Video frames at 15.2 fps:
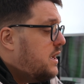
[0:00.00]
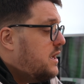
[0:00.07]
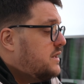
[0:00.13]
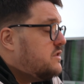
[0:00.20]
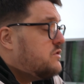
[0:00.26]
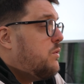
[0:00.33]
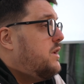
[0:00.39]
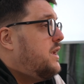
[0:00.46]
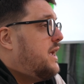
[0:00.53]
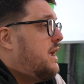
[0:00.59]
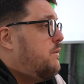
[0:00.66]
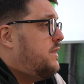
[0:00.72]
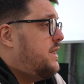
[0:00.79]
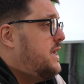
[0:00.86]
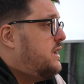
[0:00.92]
So it's what you get
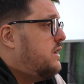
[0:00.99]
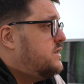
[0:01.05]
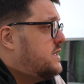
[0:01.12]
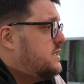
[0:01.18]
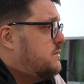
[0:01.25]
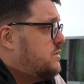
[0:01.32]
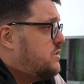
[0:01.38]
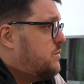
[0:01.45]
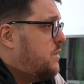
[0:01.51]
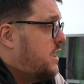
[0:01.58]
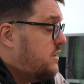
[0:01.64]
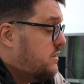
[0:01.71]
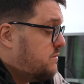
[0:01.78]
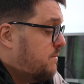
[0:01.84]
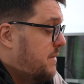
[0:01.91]
with the ecosystem of Square
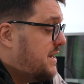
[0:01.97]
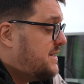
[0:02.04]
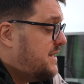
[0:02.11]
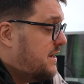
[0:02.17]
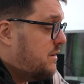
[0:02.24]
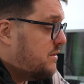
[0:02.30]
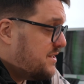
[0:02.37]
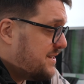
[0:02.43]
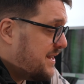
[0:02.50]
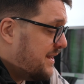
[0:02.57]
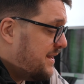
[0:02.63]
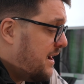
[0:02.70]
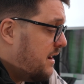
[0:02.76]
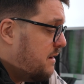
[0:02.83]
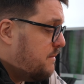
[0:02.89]
that makes it
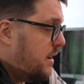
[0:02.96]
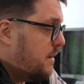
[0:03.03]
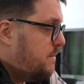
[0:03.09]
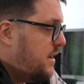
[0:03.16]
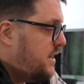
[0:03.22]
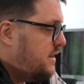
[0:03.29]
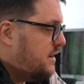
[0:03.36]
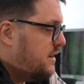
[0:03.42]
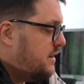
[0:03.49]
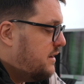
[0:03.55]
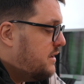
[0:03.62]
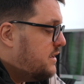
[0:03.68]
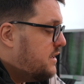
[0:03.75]
stand out, in my opinion.